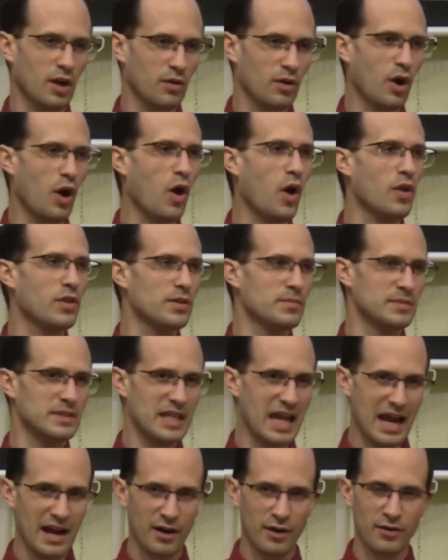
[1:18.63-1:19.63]
call them
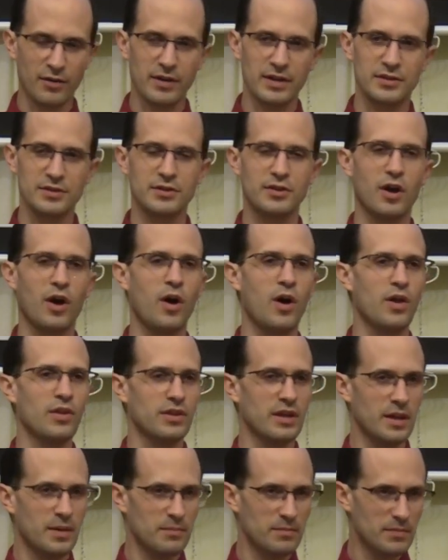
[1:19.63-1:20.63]
terrorists, call
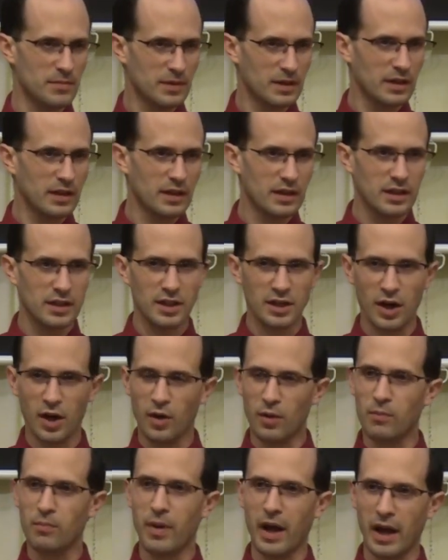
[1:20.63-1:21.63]
them,
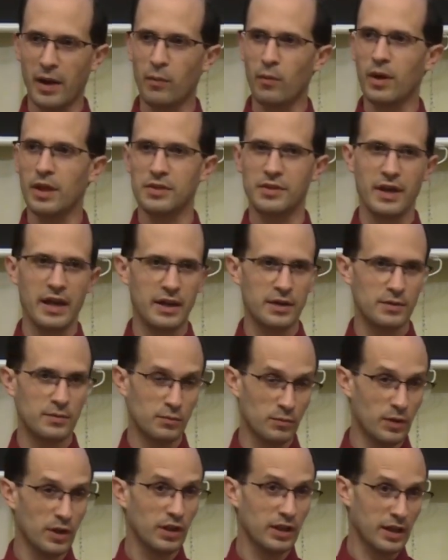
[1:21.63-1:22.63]
by what they
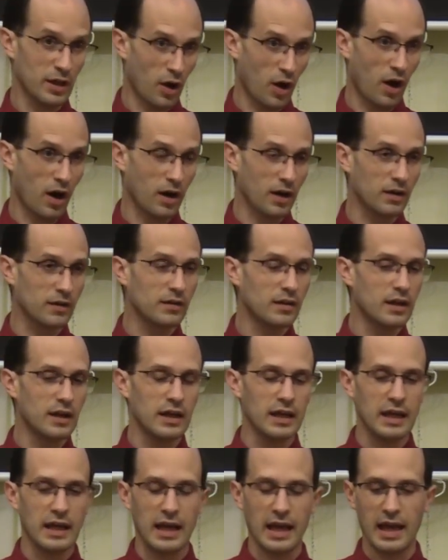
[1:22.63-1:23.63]
really are.
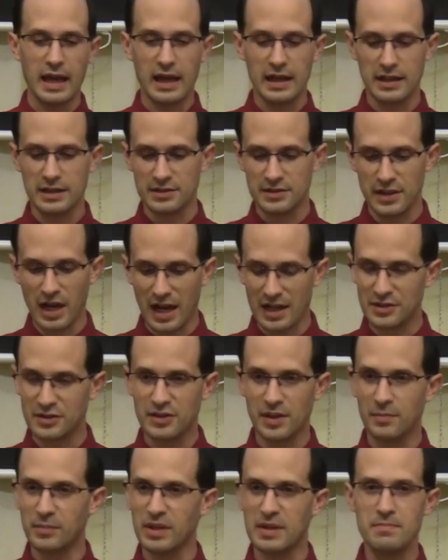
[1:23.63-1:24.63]
And it's not
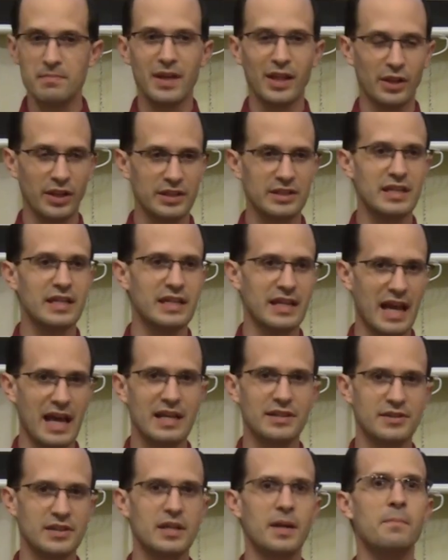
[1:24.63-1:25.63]
simply militant
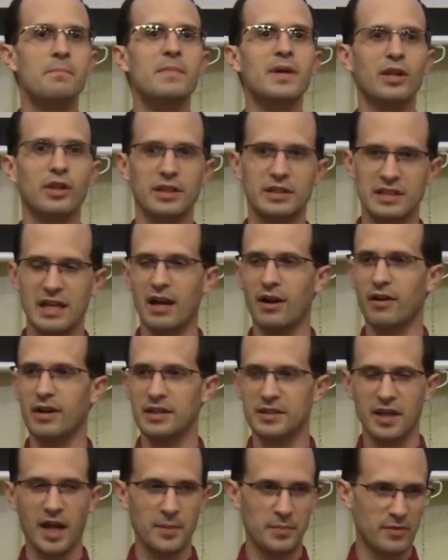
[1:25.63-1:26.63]
as in a military
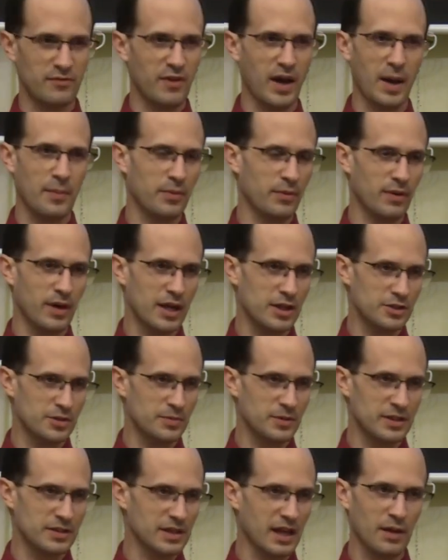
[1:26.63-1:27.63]
type of operation,
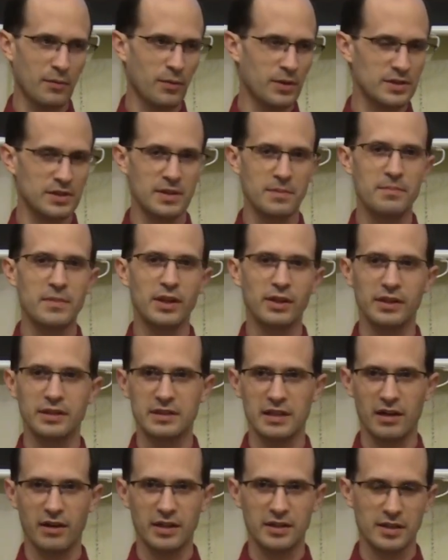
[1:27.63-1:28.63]
because that wasn't a
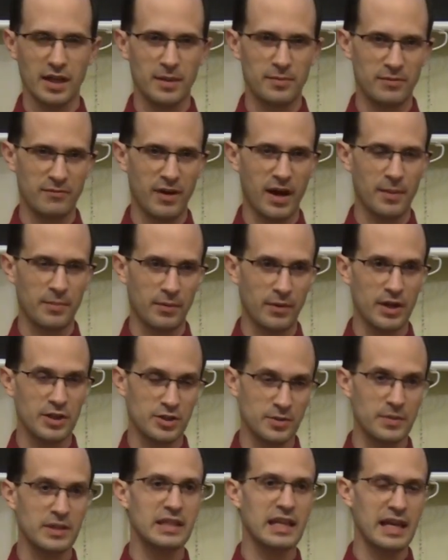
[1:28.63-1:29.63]
military type of
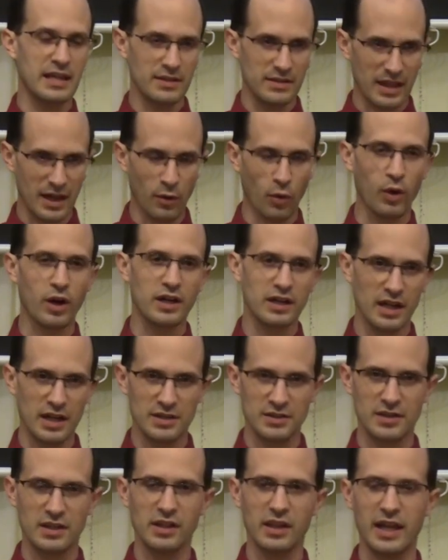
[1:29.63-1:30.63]
operation. I mean, they
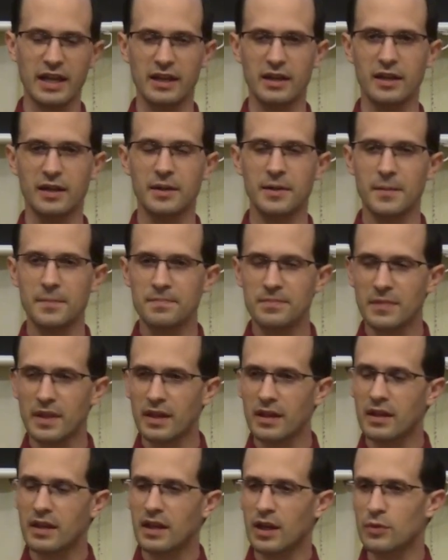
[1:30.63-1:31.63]
organized it like
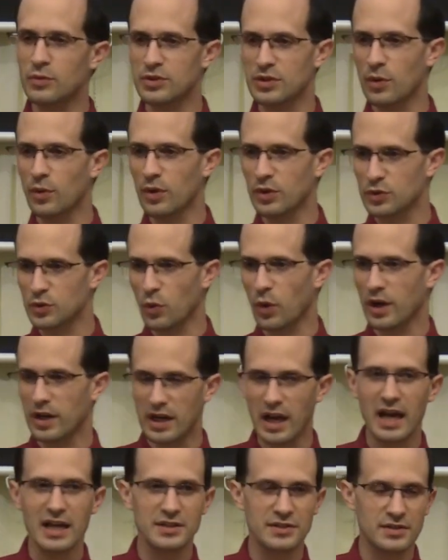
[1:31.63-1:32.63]
it was
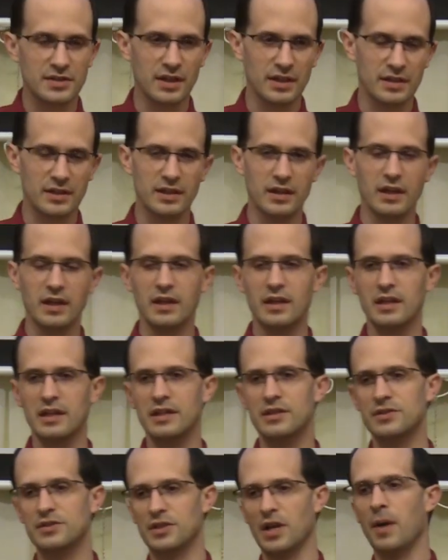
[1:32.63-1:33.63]
organized as
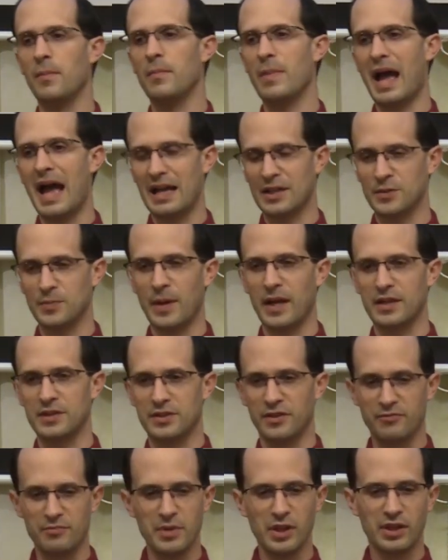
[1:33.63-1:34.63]
in some
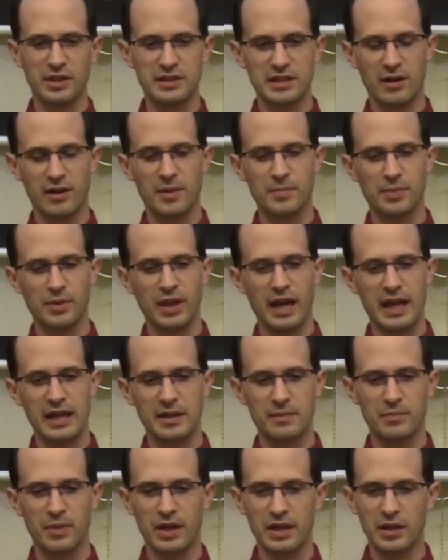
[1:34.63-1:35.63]
aspects of military
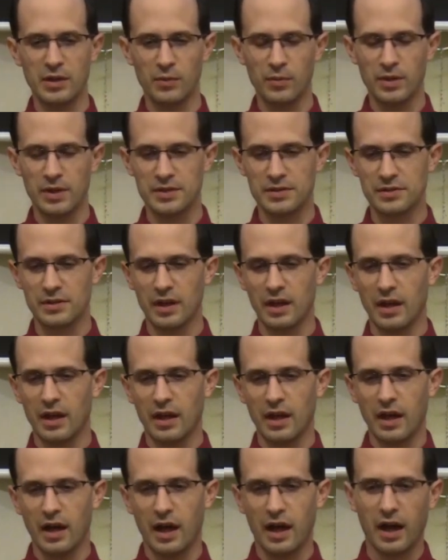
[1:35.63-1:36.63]
planning, but it was
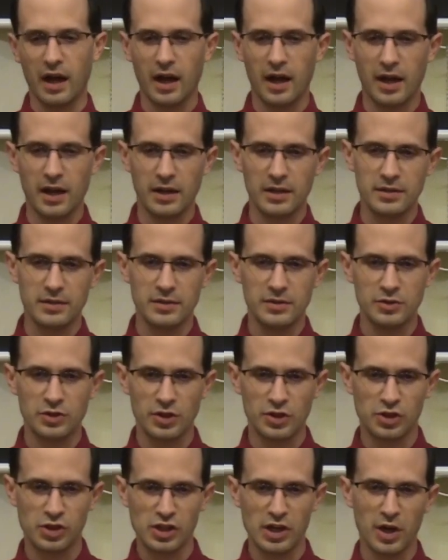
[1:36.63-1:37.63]

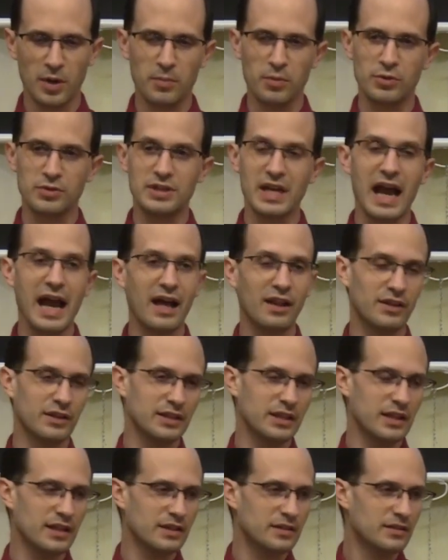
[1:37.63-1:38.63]
just sheer
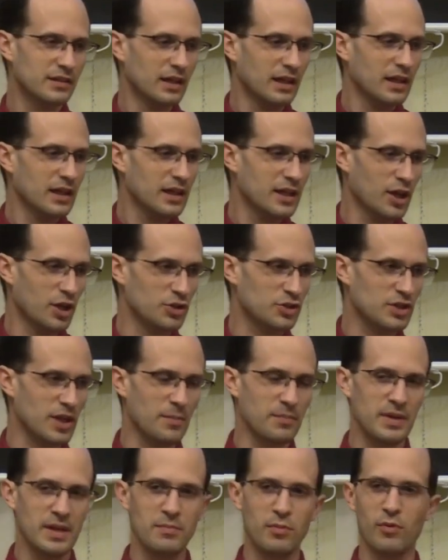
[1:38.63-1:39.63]
brutality. And
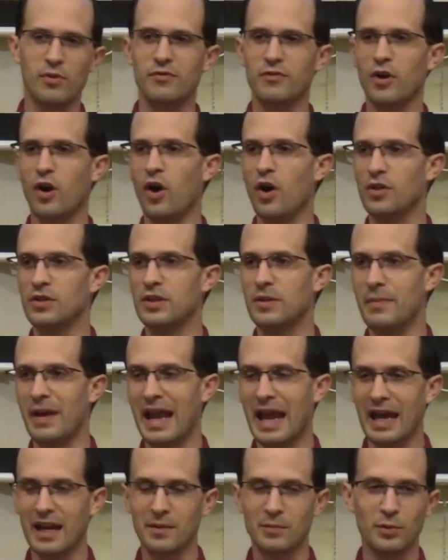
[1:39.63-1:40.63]
some people have called them
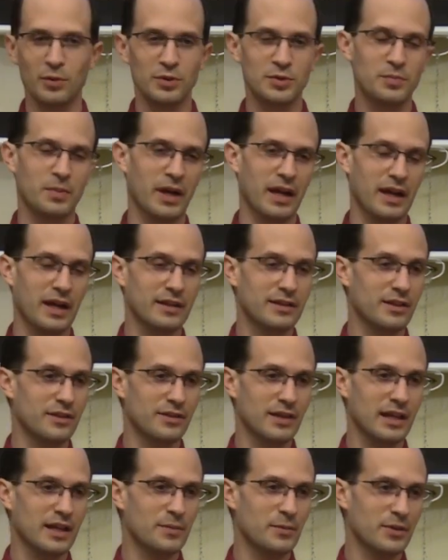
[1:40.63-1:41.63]
animals, but I got to
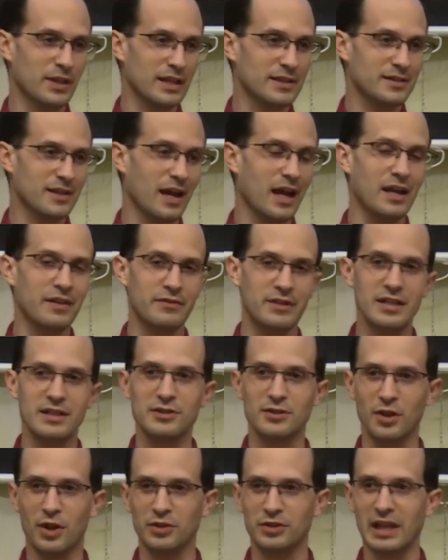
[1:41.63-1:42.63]
thinking, well, that's kind of an
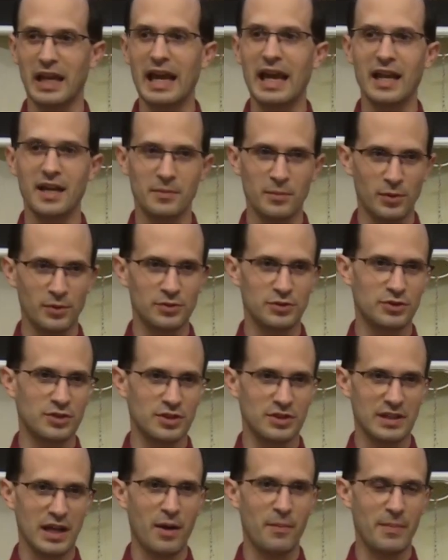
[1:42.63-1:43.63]
insult to animals,
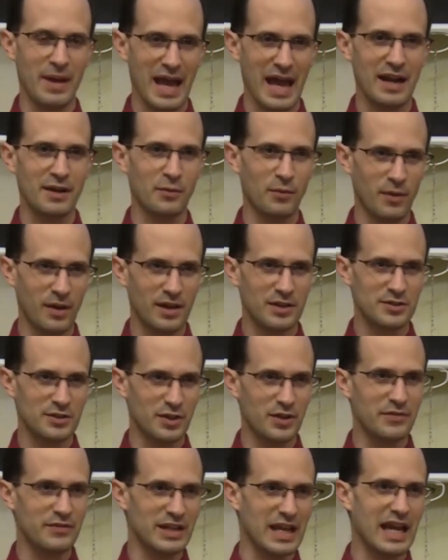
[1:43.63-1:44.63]
just how bad it was.
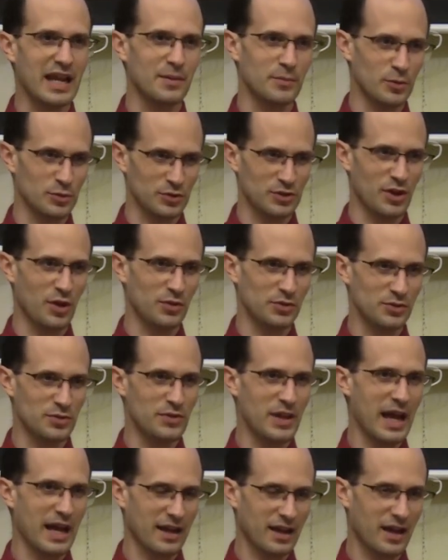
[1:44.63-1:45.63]
Even animals don't do
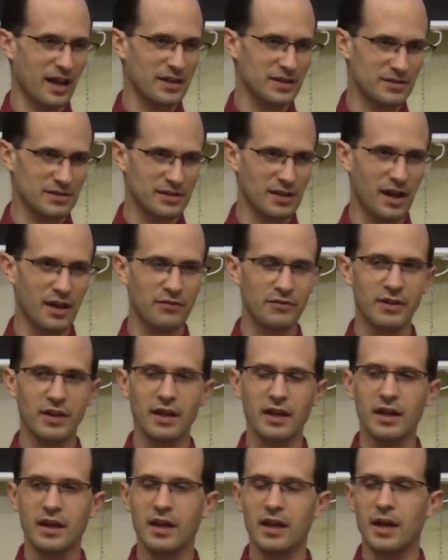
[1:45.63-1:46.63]
that kind of stuff.
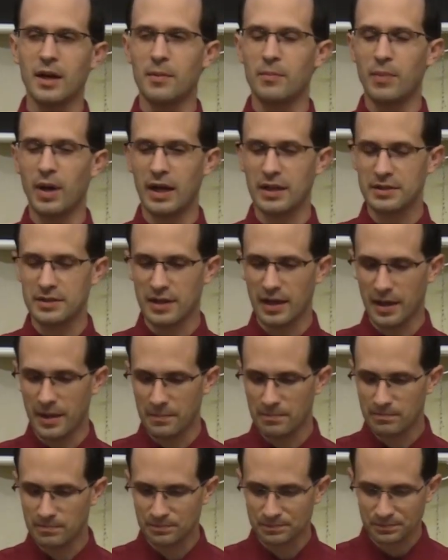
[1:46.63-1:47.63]
But they